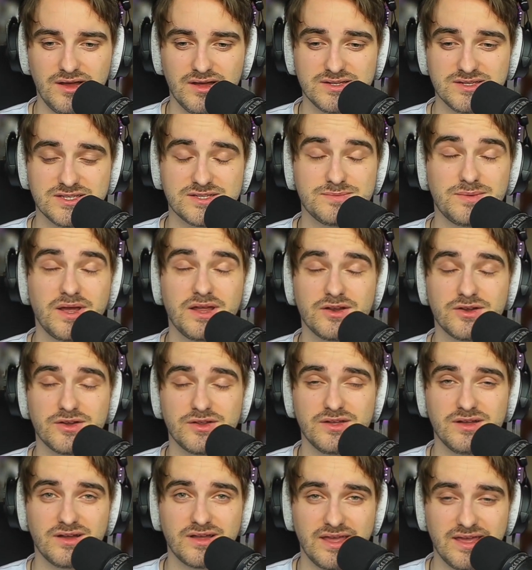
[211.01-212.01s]
Despite her
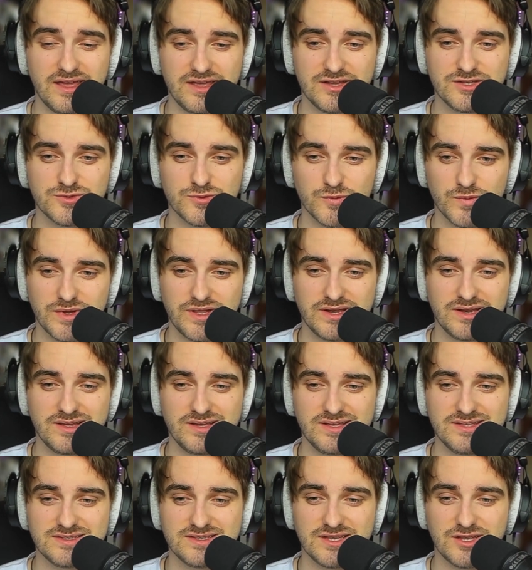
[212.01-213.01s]
young age, Rena
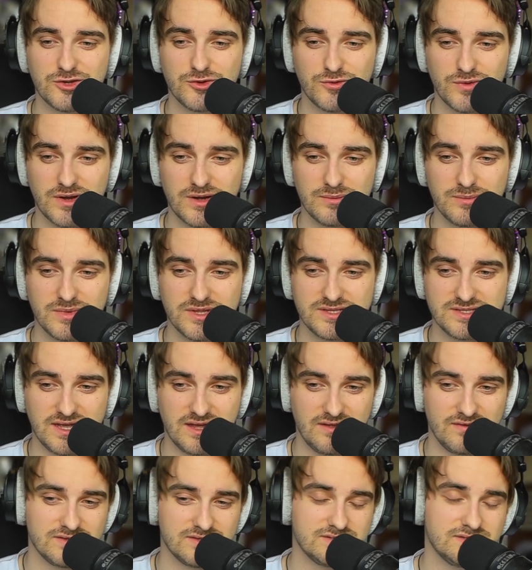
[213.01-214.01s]
is incredibly
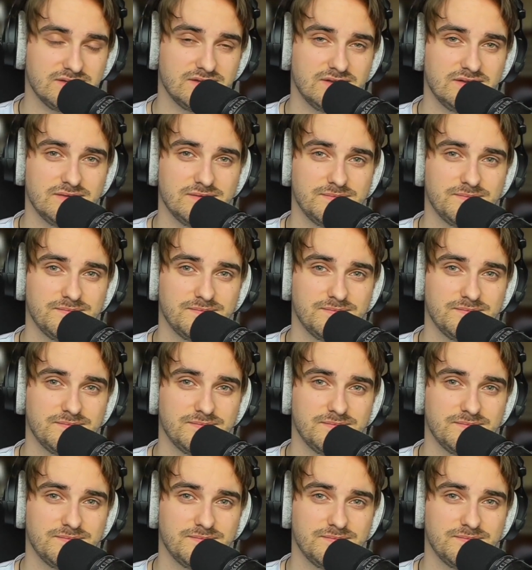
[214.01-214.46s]
talented.